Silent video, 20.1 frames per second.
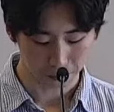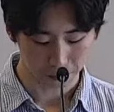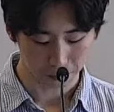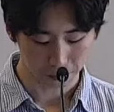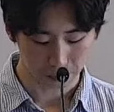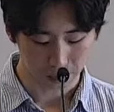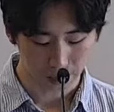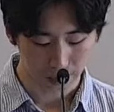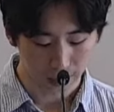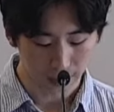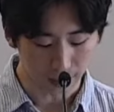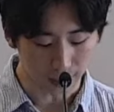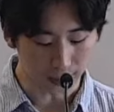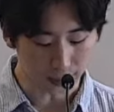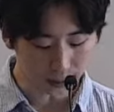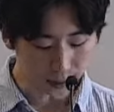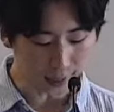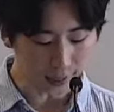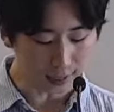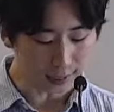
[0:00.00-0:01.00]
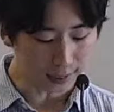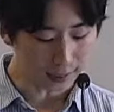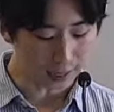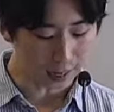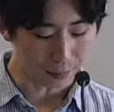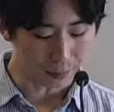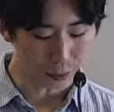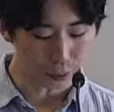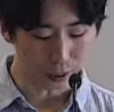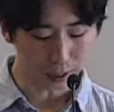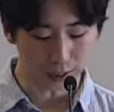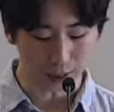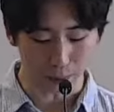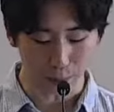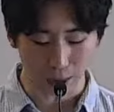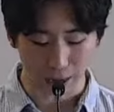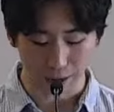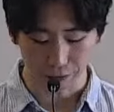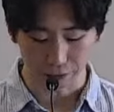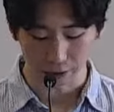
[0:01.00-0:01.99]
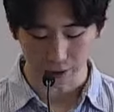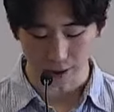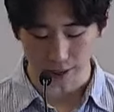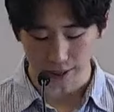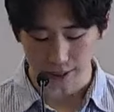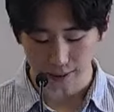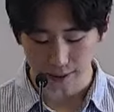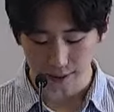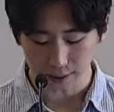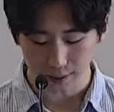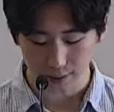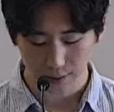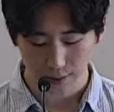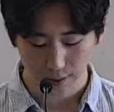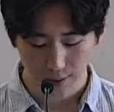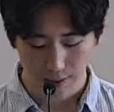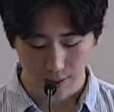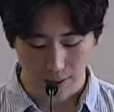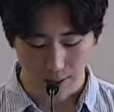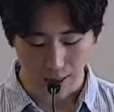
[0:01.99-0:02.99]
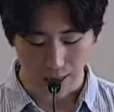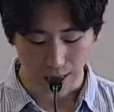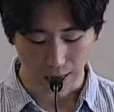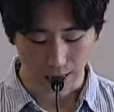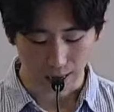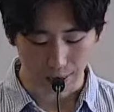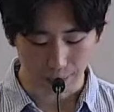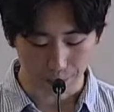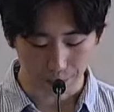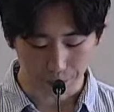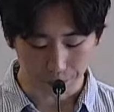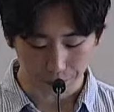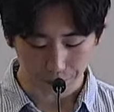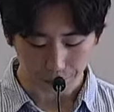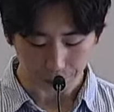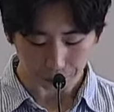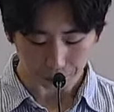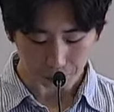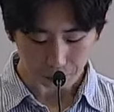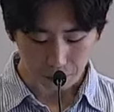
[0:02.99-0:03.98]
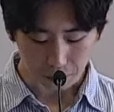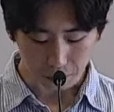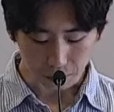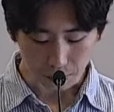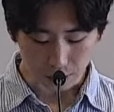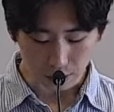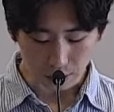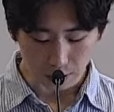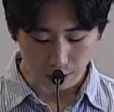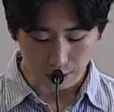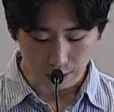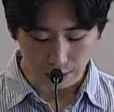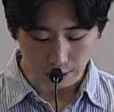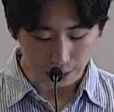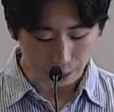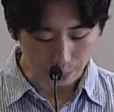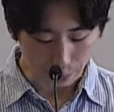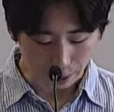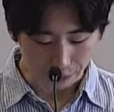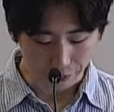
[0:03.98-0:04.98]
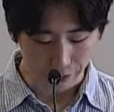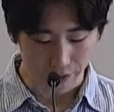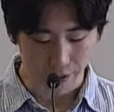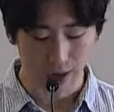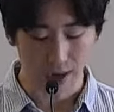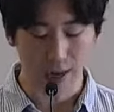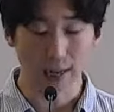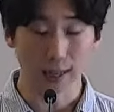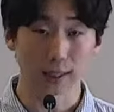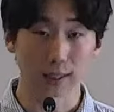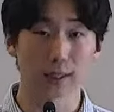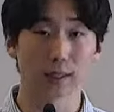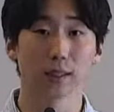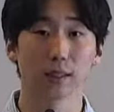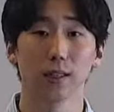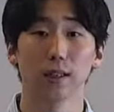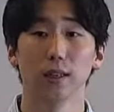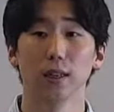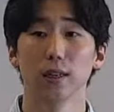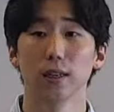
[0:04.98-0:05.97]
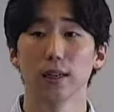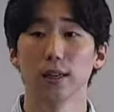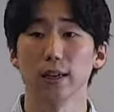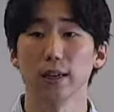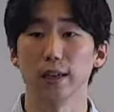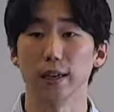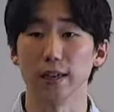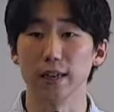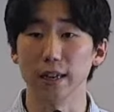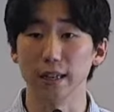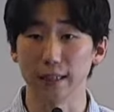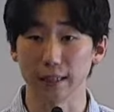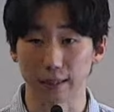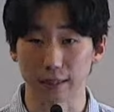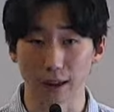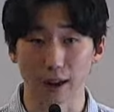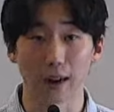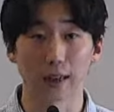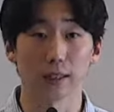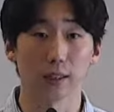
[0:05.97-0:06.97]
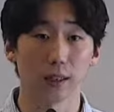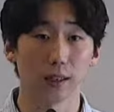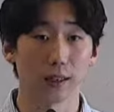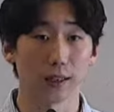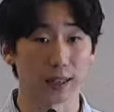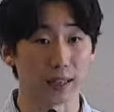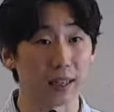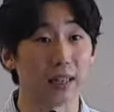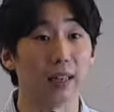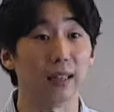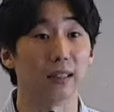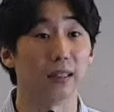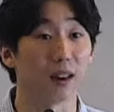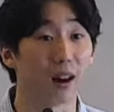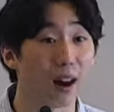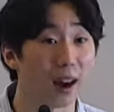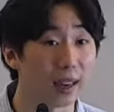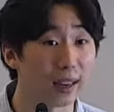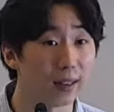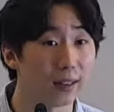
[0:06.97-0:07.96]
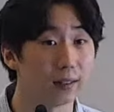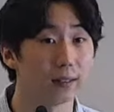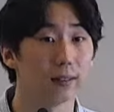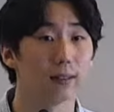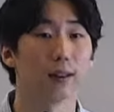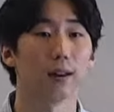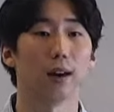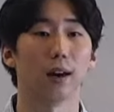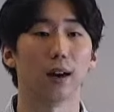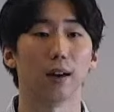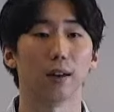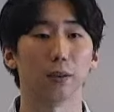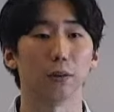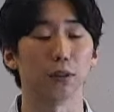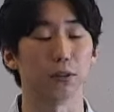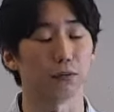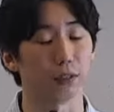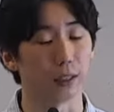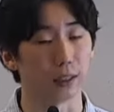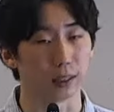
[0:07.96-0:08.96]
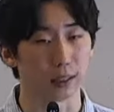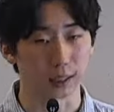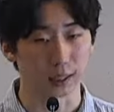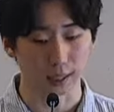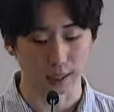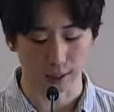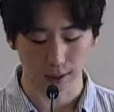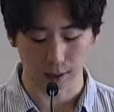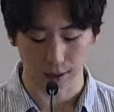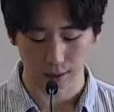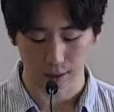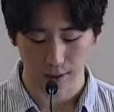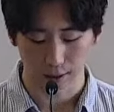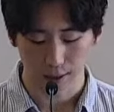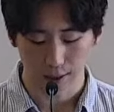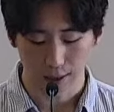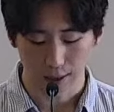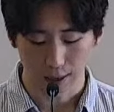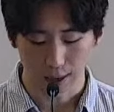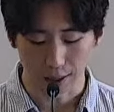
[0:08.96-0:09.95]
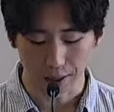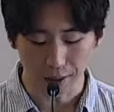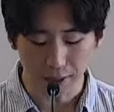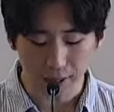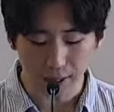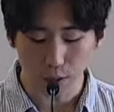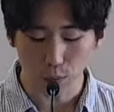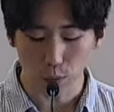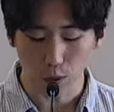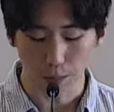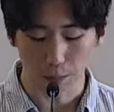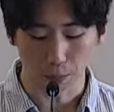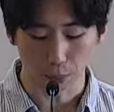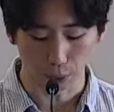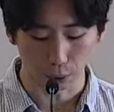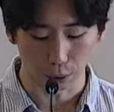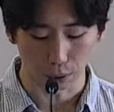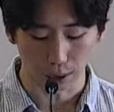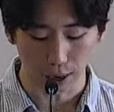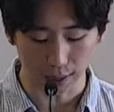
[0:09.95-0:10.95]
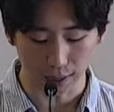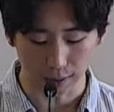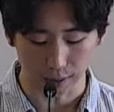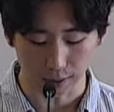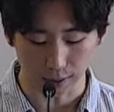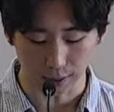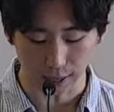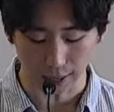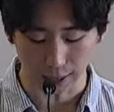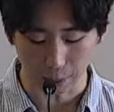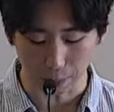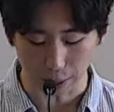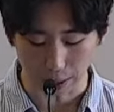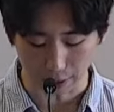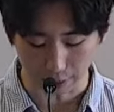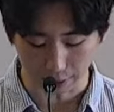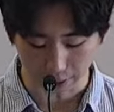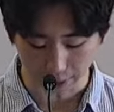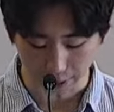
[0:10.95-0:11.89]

The second example is Epaphroditus. Um, Epaphroditus, he nearly died. He nearly died. Uh, he was really sick. And this is what Paul has to say about him.